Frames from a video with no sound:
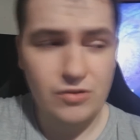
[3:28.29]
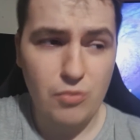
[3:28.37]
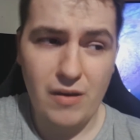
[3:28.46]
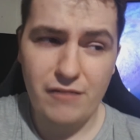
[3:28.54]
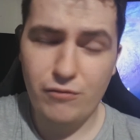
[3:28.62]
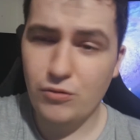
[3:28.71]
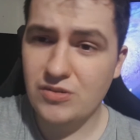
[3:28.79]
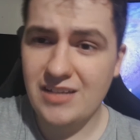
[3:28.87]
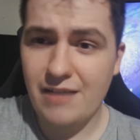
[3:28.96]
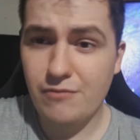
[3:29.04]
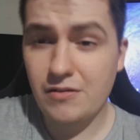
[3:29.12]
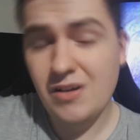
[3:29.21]

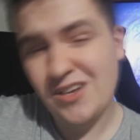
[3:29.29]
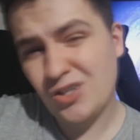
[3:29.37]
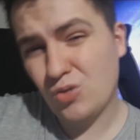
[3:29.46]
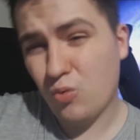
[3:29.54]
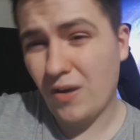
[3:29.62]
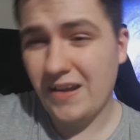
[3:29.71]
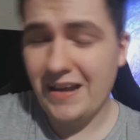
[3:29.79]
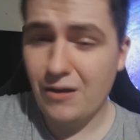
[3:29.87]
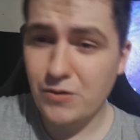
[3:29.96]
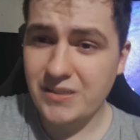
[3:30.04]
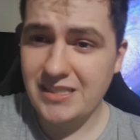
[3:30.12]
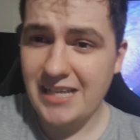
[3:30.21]
24/7, 20
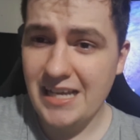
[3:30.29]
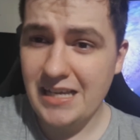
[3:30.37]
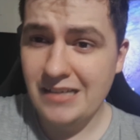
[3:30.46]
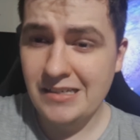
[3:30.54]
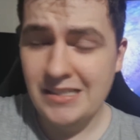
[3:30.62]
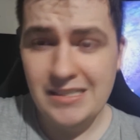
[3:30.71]
hours a day.